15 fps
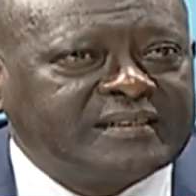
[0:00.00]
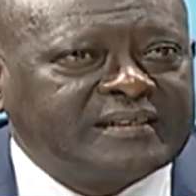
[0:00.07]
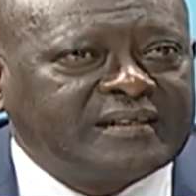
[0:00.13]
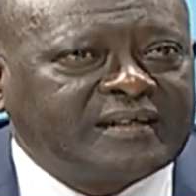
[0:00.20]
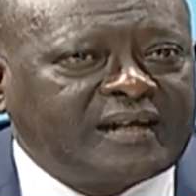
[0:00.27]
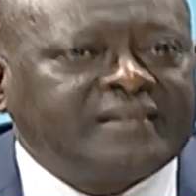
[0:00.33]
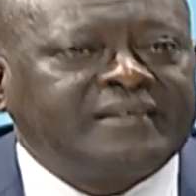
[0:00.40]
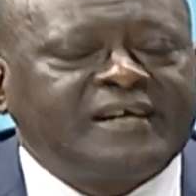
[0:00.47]

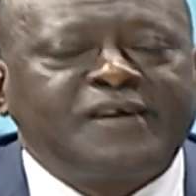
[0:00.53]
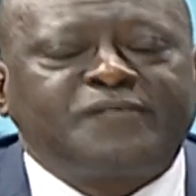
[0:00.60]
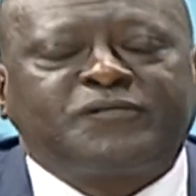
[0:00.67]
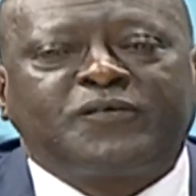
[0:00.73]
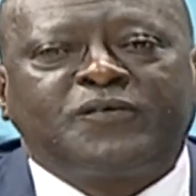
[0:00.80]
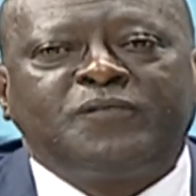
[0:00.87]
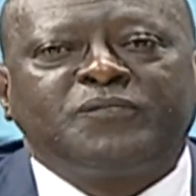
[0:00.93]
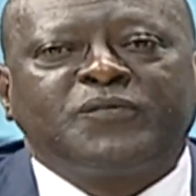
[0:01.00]
And
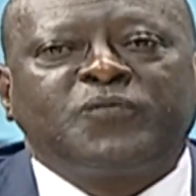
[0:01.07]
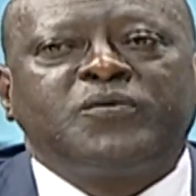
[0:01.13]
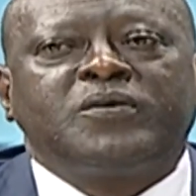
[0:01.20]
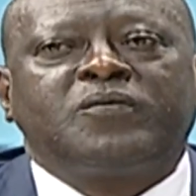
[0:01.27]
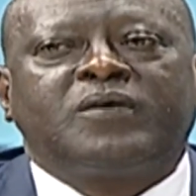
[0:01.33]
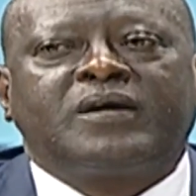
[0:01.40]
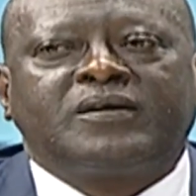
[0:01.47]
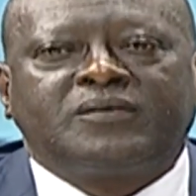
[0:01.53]
therefore, we
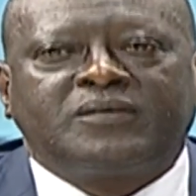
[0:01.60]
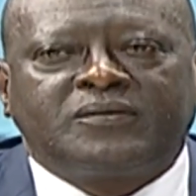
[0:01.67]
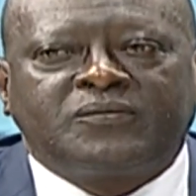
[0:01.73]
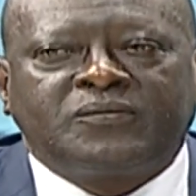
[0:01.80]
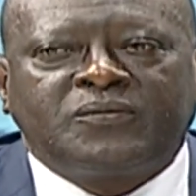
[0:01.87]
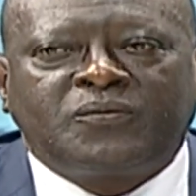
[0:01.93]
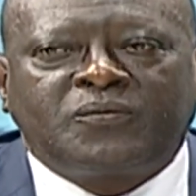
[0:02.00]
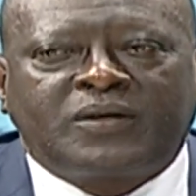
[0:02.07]

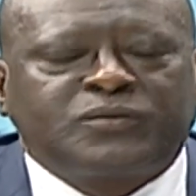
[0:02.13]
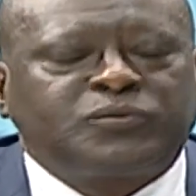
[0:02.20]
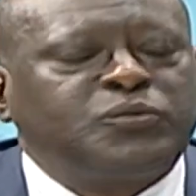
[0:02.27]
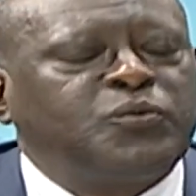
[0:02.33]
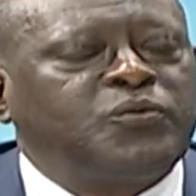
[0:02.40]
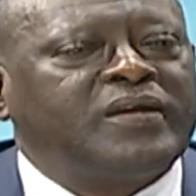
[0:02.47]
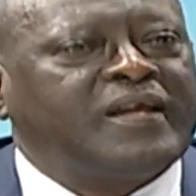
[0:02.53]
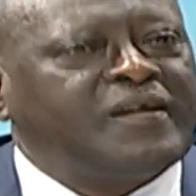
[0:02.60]
were to
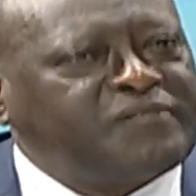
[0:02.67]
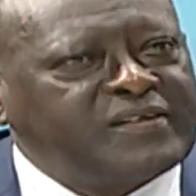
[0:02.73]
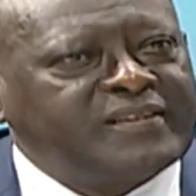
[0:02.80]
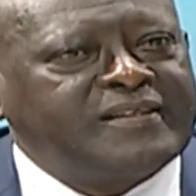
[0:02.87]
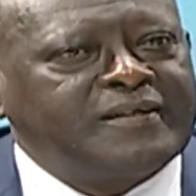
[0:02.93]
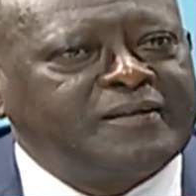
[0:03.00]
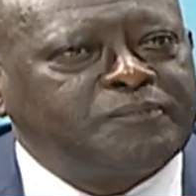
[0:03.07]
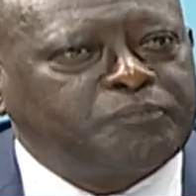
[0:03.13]
do
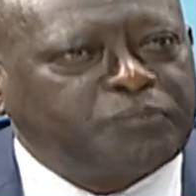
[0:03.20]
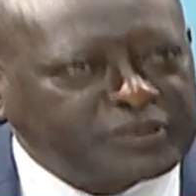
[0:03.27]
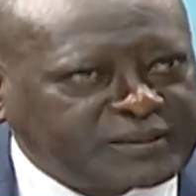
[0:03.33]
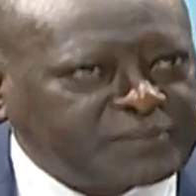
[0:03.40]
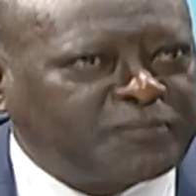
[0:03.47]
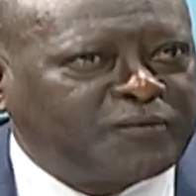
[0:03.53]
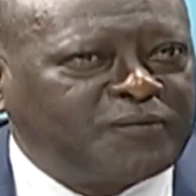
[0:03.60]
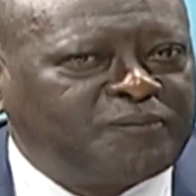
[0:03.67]
everything
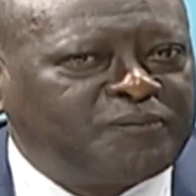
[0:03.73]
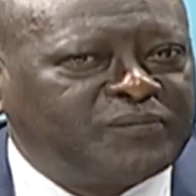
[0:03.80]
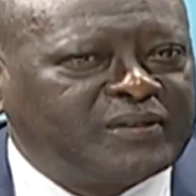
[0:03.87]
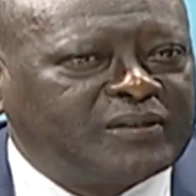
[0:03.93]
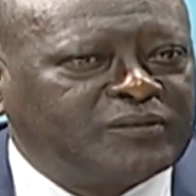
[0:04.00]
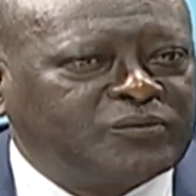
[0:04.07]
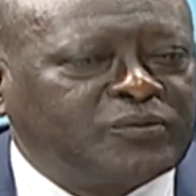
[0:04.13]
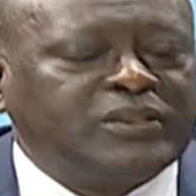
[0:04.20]
possible
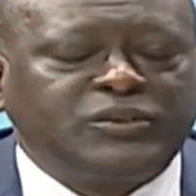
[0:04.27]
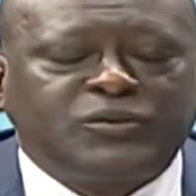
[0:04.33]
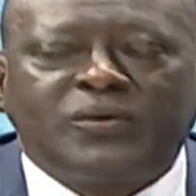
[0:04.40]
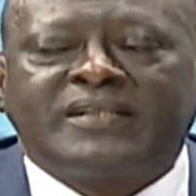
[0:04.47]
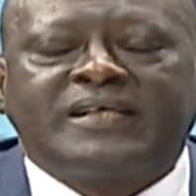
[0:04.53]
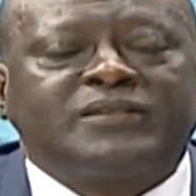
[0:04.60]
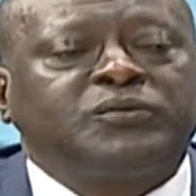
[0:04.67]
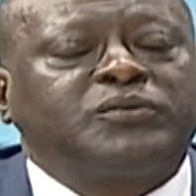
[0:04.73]
to
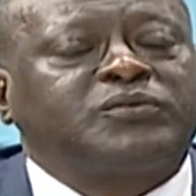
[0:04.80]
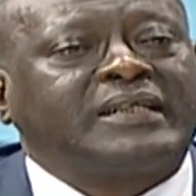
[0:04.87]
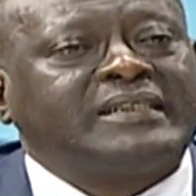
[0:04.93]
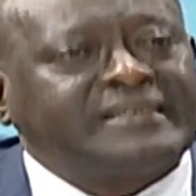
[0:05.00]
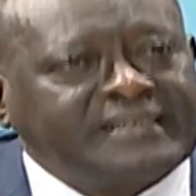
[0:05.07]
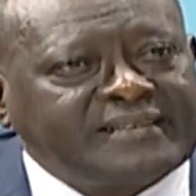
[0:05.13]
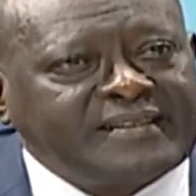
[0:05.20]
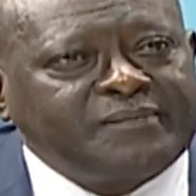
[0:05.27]
ensure that we
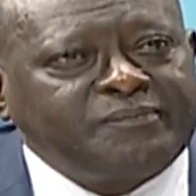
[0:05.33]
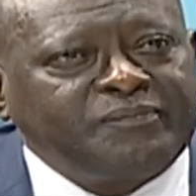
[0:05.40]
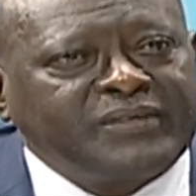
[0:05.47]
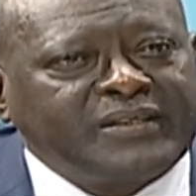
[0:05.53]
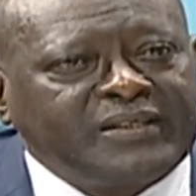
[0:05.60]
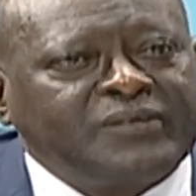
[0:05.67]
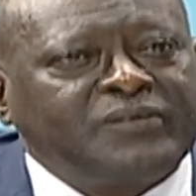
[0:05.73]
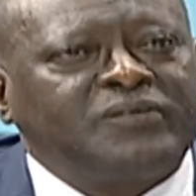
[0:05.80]
transit them,
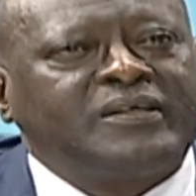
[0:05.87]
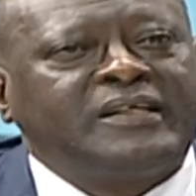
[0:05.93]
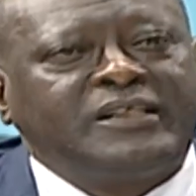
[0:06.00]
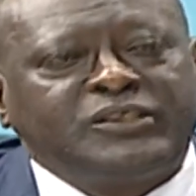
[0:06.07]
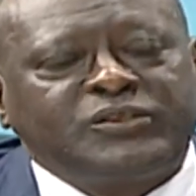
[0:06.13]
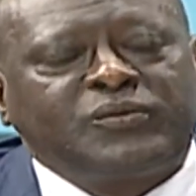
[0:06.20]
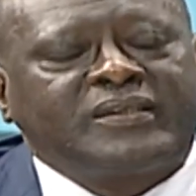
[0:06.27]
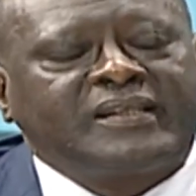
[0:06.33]
you know, and
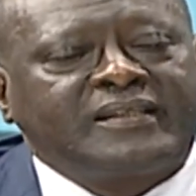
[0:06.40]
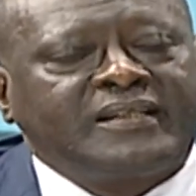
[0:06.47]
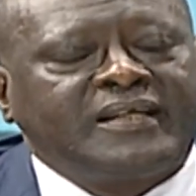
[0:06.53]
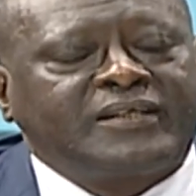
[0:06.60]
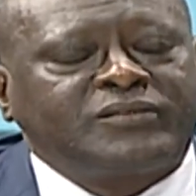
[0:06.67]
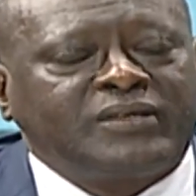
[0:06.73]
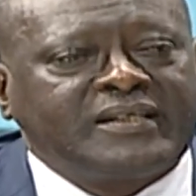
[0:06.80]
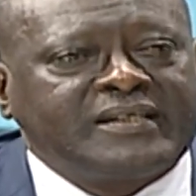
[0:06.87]
ensure that they
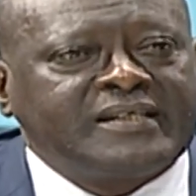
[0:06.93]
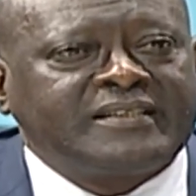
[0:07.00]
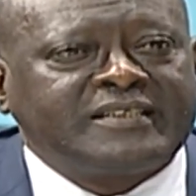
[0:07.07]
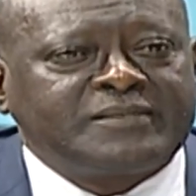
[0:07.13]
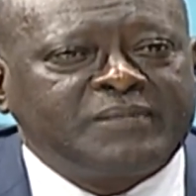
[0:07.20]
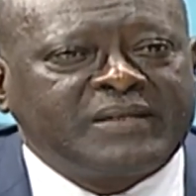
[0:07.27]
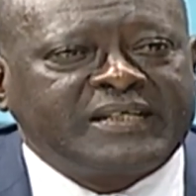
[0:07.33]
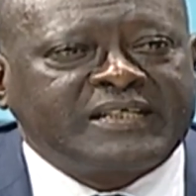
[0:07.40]
actually get
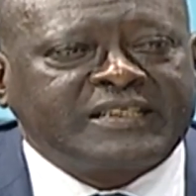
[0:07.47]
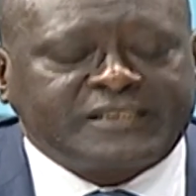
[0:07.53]
this medication.